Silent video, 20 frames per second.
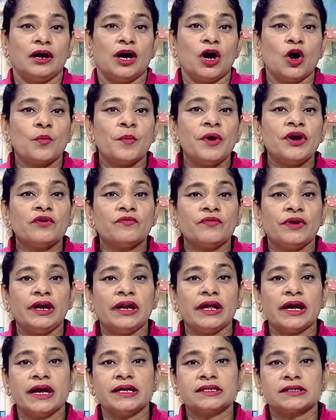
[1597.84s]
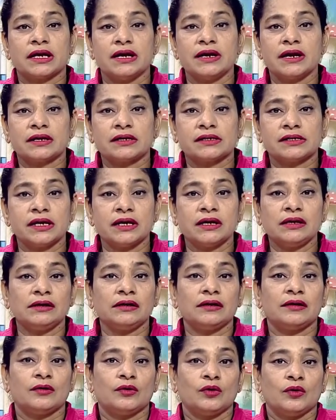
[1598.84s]
Government of India is conducting
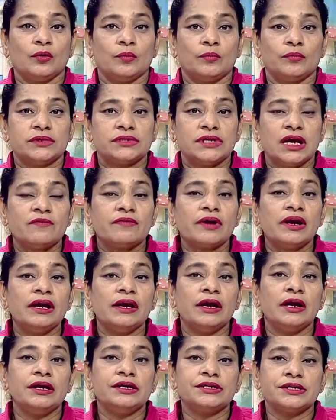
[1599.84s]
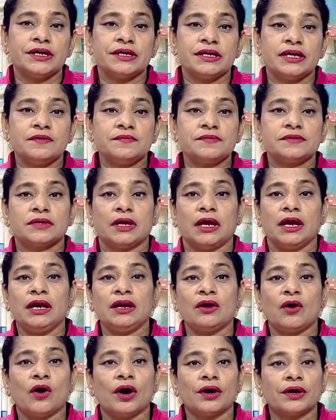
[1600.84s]
several initiatives
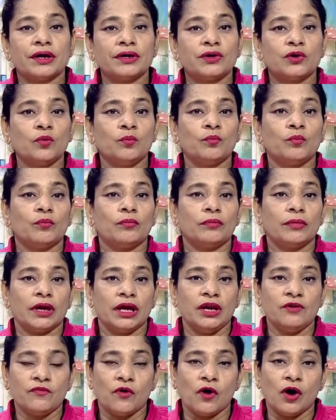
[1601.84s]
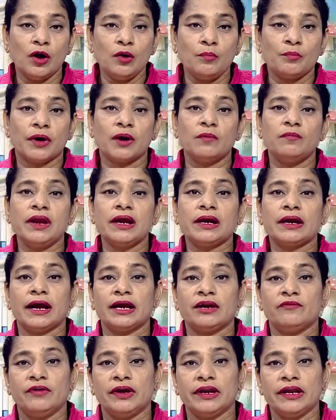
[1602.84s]
in order to involve public
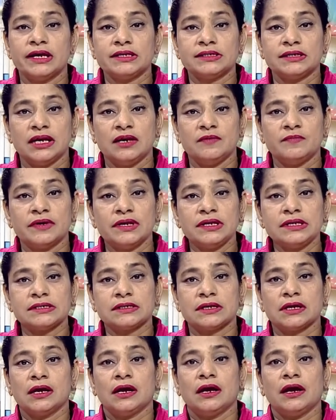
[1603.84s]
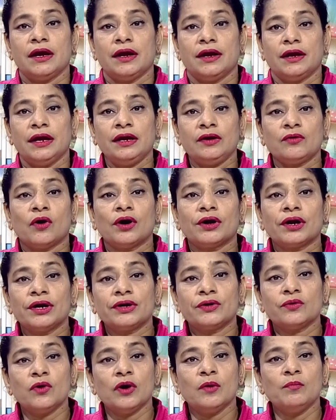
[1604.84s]
at various levels in
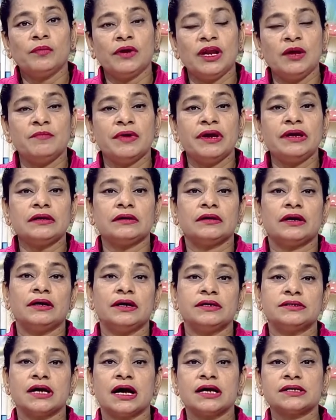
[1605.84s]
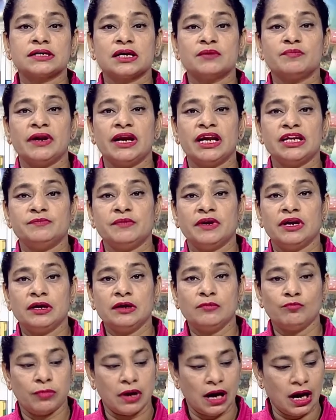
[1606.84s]
order to implement the disaster
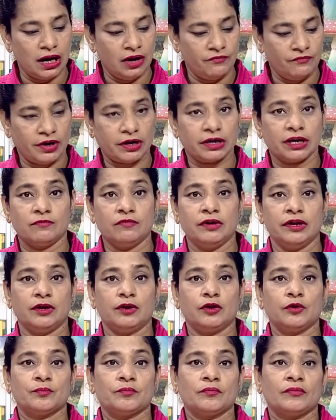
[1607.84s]
management plan effectively.